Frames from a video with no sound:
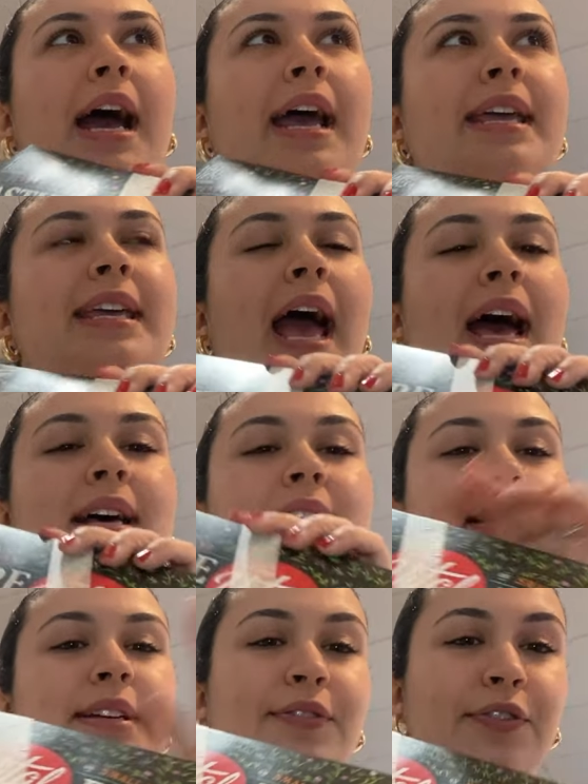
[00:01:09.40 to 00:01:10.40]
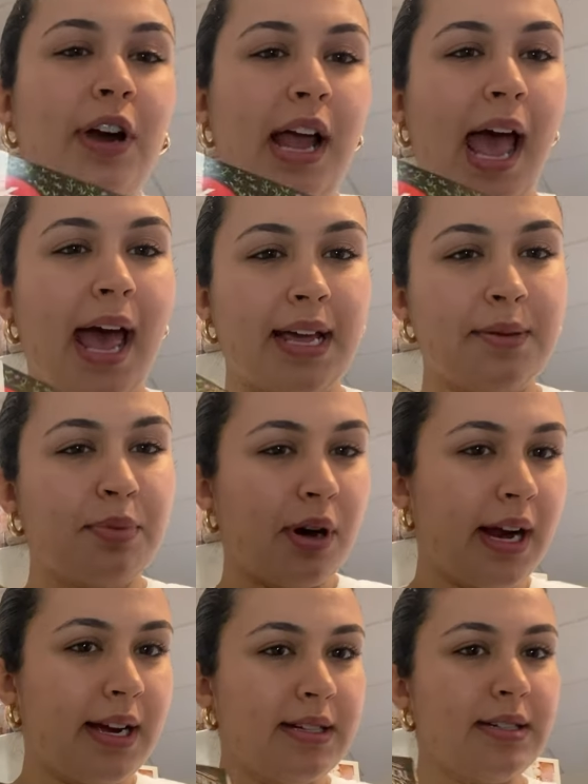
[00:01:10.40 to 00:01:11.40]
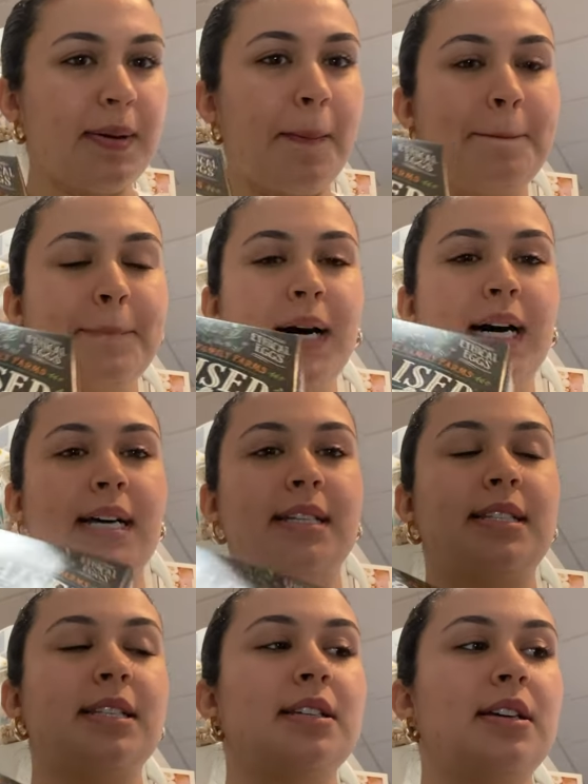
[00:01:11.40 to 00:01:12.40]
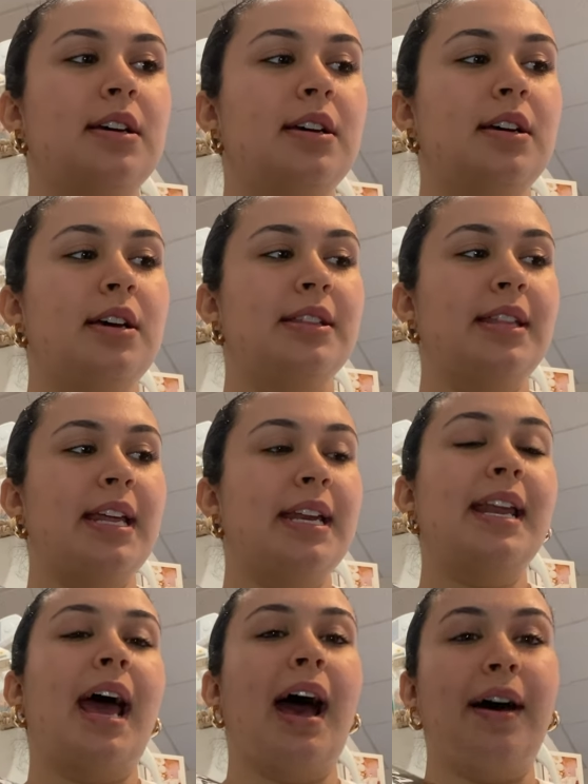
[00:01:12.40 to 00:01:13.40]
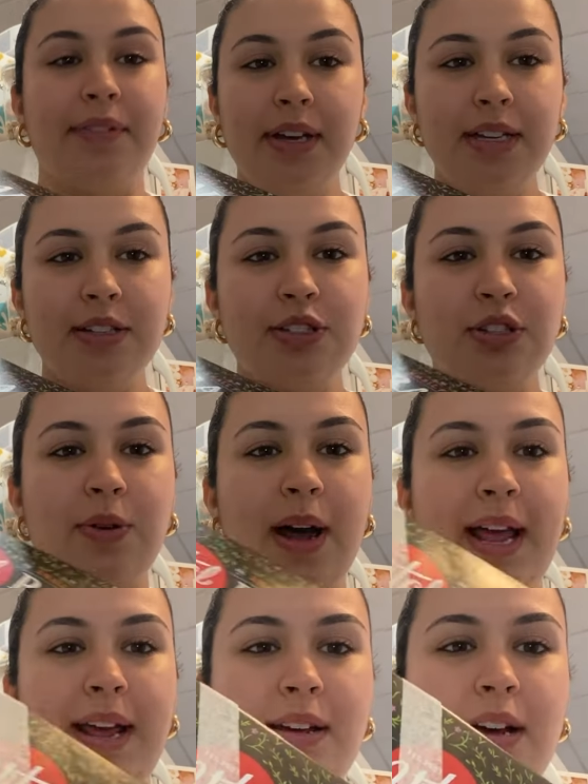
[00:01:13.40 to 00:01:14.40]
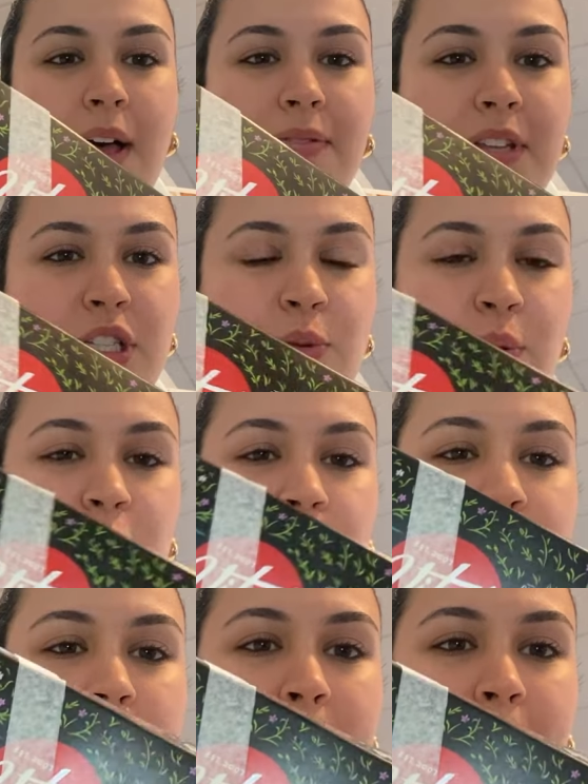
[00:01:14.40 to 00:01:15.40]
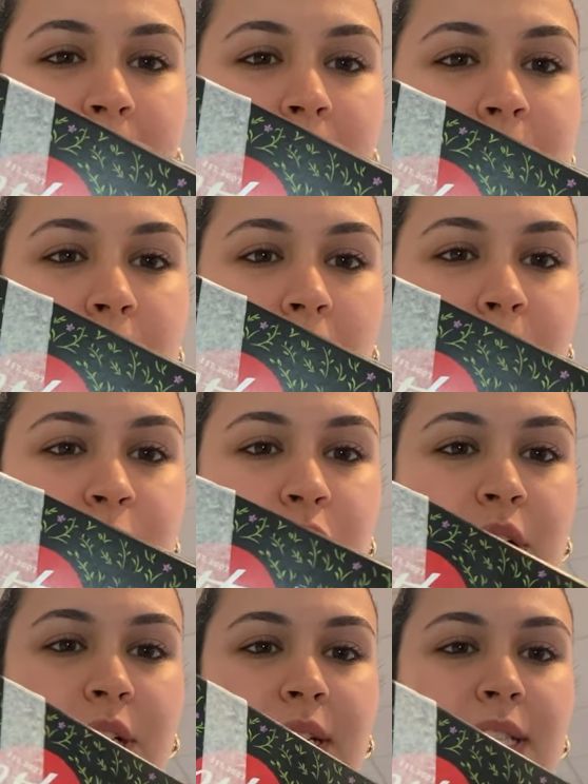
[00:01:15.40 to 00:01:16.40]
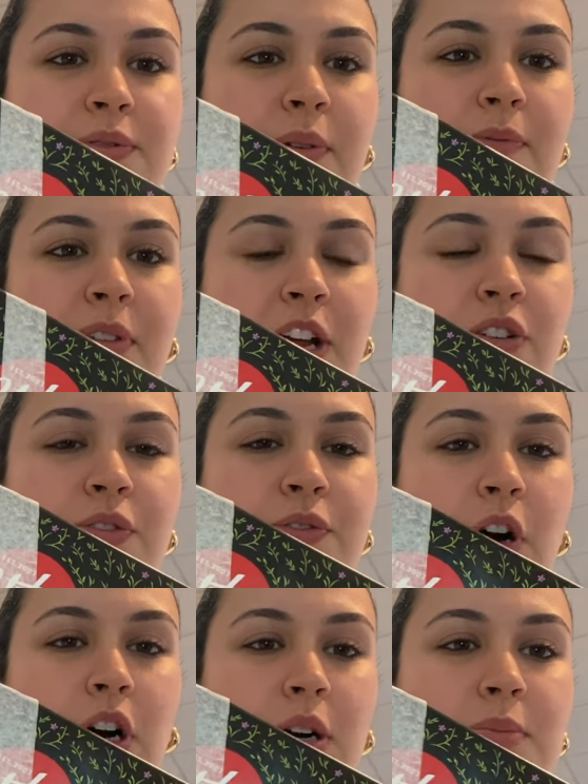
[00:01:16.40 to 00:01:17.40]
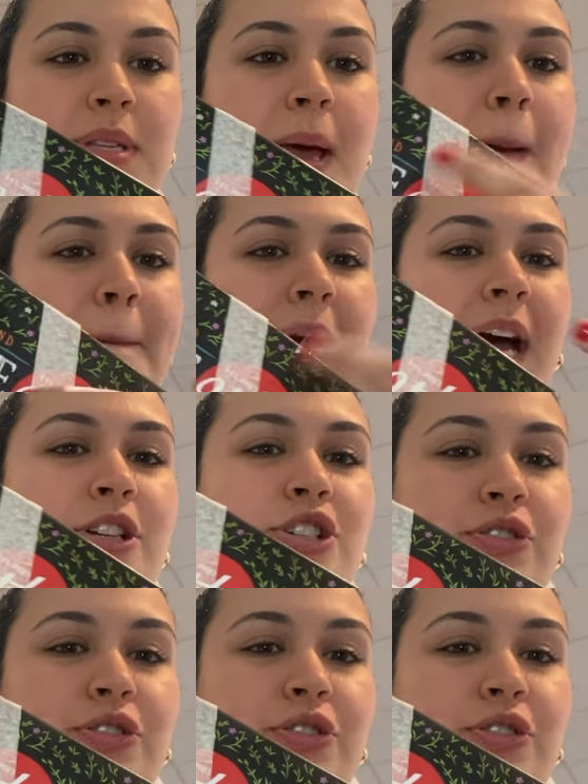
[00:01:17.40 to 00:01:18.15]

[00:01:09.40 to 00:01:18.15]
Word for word: get a different egg brand, but they didn't have it, so I got this one, which is my backup option. It's from Vital Farms, pasture